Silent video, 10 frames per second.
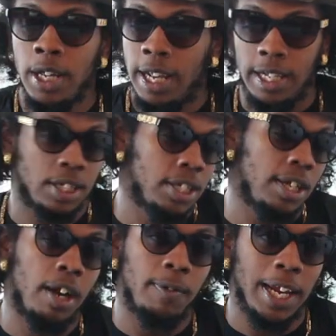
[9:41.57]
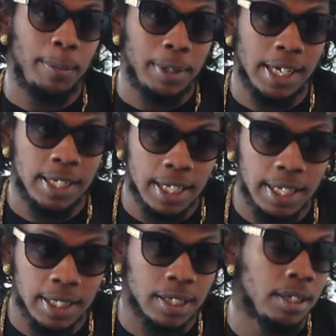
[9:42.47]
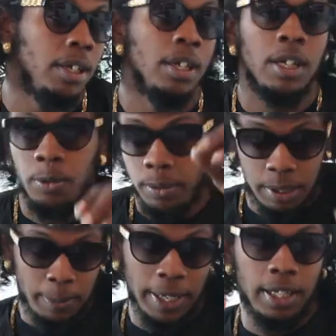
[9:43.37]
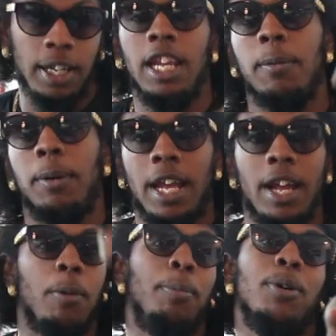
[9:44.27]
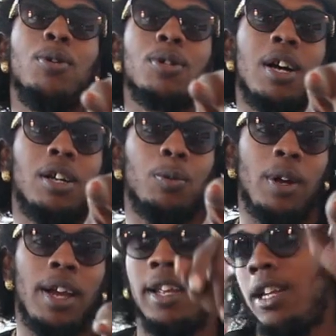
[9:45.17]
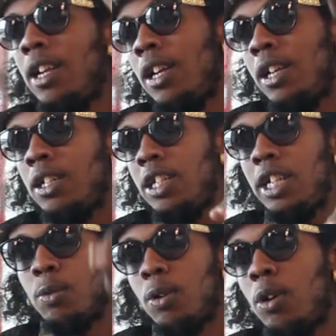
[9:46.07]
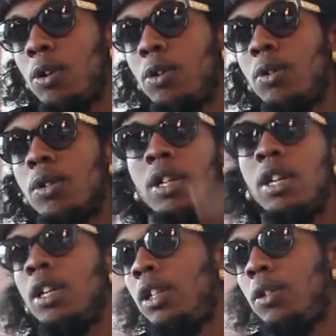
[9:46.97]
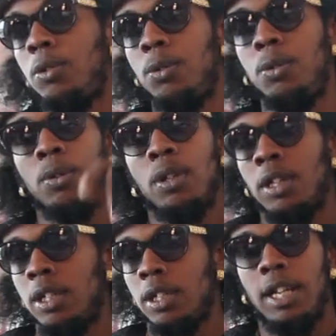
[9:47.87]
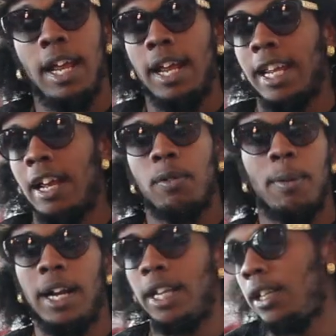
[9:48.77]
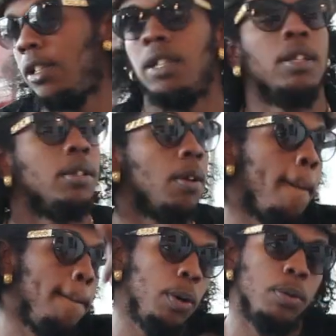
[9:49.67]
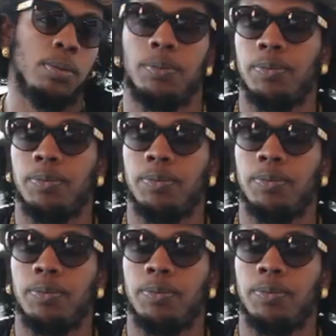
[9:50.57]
It's the start of the NBA season. Respect the Heat, but AL Bulls all the way. D Rose, Lou, dang, everybody. Boom.